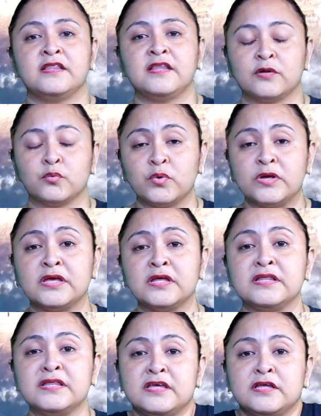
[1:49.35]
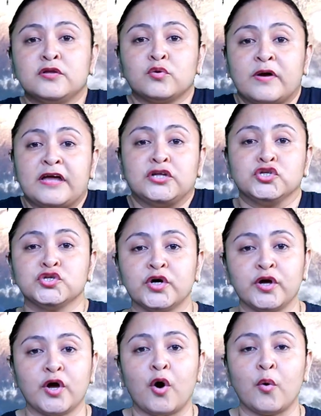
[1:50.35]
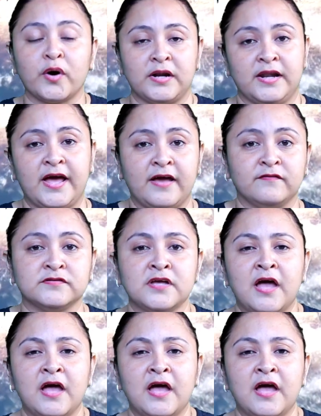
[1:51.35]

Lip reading: that we need to enjoy our lives.